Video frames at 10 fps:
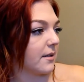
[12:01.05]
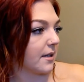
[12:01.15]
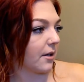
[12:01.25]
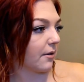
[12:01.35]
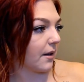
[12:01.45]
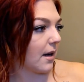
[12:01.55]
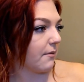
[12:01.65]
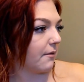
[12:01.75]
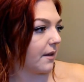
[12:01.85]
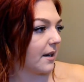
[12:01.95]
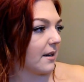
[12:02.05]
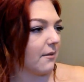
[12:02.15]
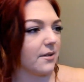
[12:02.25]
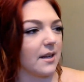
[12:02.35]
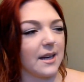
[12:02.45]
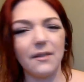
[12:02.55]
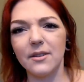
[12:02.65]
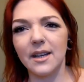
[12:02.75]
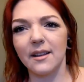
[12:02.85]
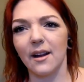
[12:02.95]
sticker thing off of it. I never
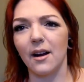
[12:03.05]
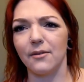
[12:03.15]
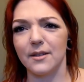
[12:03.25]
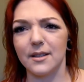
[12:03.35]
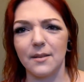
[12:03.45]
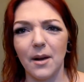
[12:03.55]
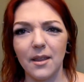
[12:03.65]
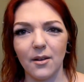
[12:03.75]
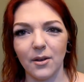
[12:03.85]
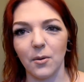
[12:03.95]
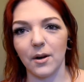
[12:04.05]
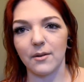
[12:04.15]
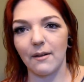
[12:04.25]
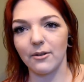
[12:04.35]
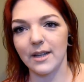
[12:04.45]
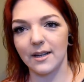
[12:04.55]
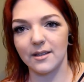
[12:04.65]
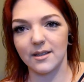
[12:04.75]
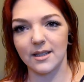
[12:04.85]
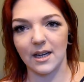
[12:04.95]
take that off. Am I the only one who never
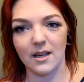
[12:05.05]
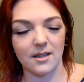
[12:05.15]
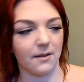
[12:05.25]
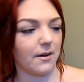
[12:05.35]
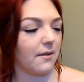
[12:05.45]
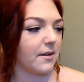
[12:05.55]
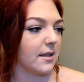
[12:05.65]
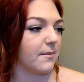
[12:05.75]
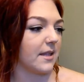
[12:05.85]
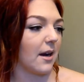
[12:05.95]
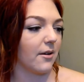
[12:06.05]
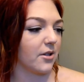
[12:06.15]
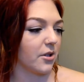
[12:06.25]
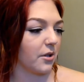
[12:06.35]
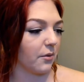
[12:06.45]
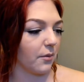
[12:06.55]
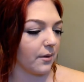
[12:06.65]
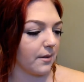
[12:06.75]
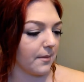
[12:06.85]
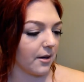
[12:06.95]
takes the sticky stuff off because I'm scared it's just gonna
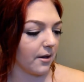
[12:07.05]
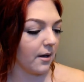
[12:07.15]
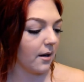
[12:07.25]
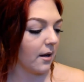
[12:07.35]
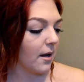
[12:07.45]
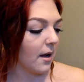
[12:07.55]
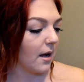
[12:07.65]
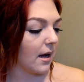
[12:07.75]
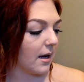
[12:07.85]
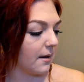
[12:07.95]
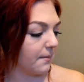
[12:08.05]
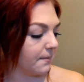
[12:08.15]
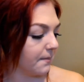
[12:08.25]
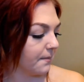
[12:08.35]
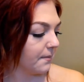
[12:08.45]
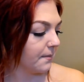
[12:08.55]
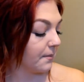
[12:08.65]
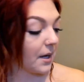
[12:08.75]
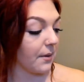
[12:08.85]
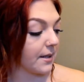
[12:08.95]
ruin the mirror? But
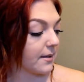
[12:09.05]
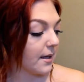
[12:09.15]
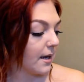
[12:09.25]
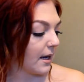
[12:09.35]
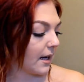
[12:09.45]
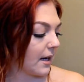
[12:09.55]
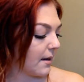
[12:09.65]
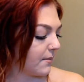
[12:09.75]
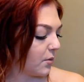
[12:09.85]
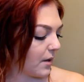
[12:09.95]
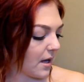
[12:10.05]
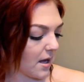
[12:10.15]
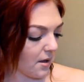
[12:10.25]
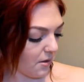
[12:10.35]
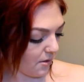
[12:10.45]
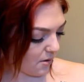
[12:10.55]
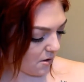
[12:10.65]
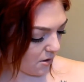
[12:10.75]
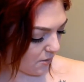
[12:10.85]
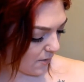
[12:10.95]
anyways, it comes with
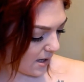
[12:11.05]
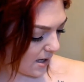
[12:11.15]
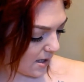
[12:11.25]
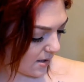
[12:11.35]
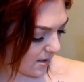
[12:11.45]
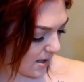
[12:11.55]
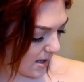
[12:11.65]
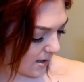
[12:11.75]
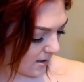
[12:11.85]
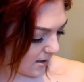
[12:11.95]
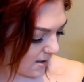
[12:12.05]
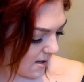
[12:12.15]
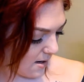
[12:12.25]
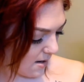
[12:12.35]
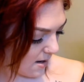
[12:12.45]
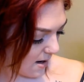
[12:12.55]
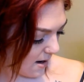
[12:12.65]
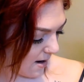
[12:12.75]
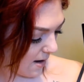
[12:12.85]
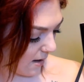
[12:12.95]
3, 6,
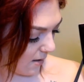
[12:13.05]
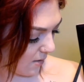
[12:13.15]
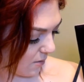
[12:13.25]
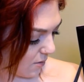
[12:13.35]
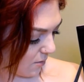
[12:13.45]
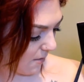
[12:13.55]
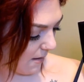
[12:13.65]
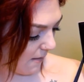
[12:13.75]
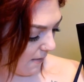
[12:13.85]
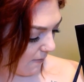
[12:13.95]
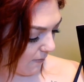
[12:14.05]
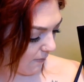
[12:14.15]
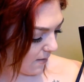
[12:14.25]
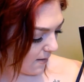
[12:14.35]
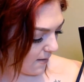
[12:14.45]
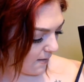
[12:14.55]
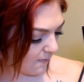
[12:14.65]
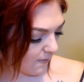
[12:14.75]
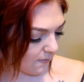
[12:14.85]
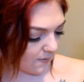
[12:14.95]
9, 12,
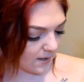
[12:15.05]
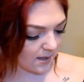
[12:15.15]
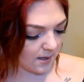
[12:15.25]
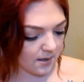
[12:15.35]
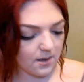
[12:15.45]
15